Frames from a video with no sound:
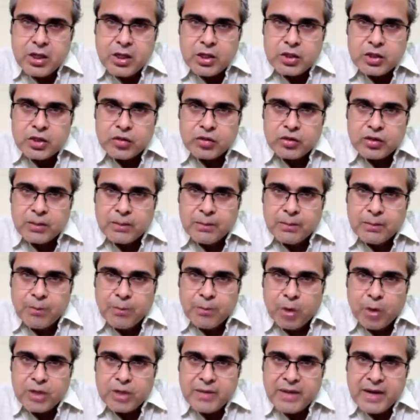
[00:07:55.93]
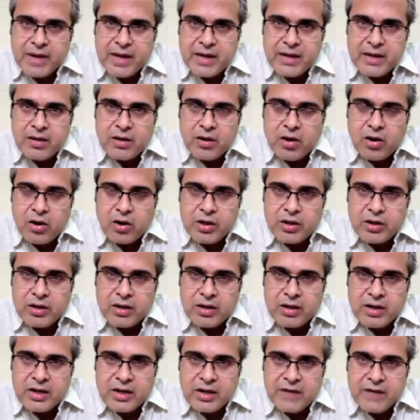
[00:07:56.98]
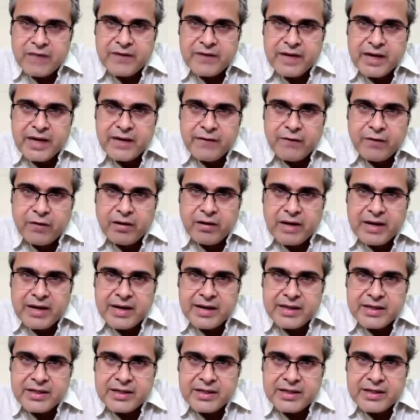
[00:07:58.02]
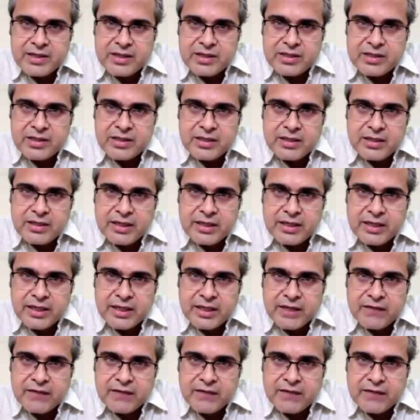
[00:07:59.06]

So the bottom hand or your left hand for a right-hand surgeon gives